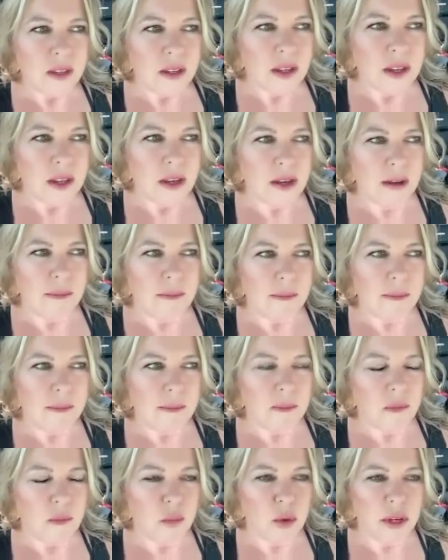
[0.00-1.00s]
um,
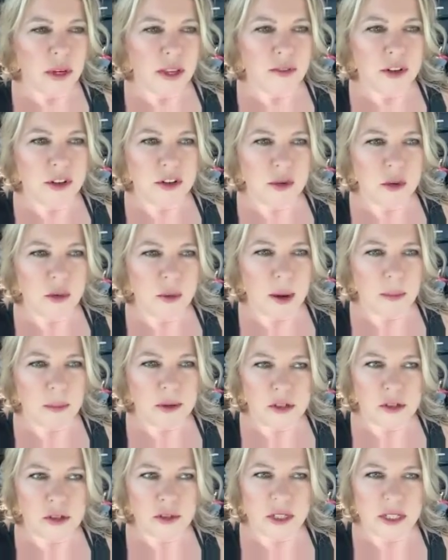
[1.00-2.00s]
were given new
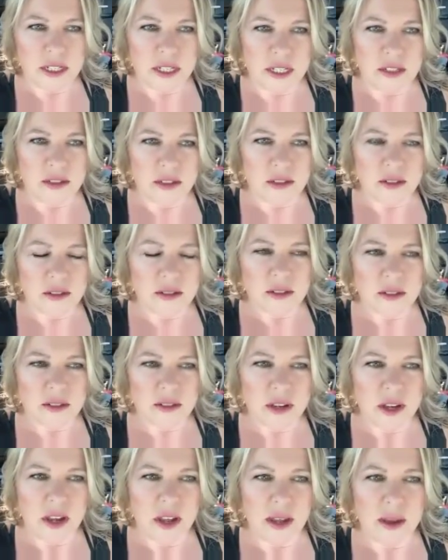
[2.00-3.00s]
opportunities.
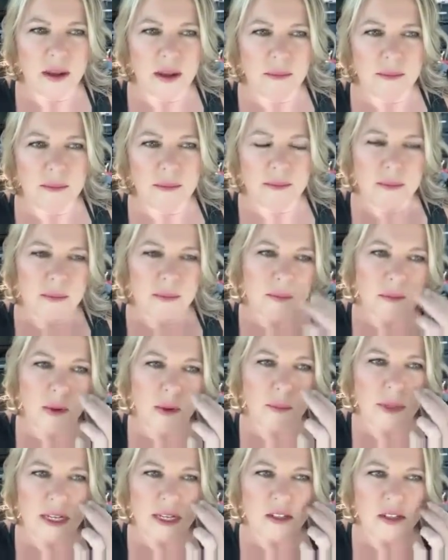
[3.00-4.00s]
Um,
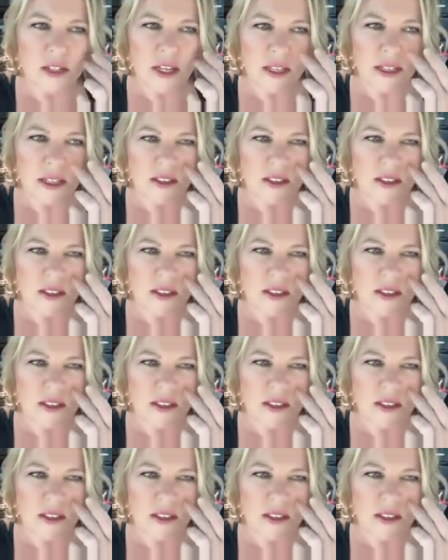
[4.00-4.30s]
I'm not saying